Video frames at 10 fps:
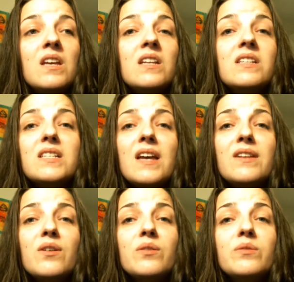
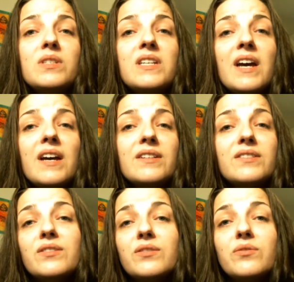Nintendo
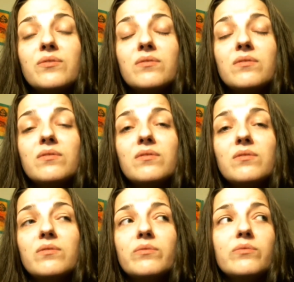DS,
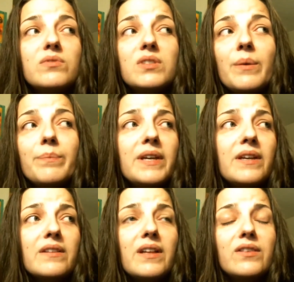
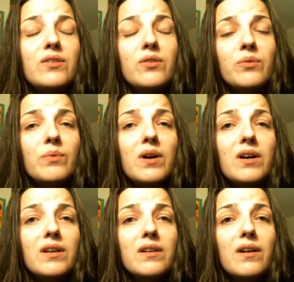something like the new
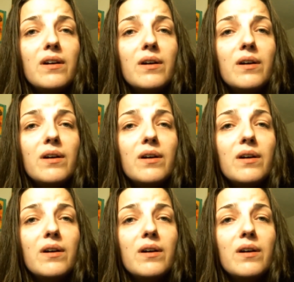one,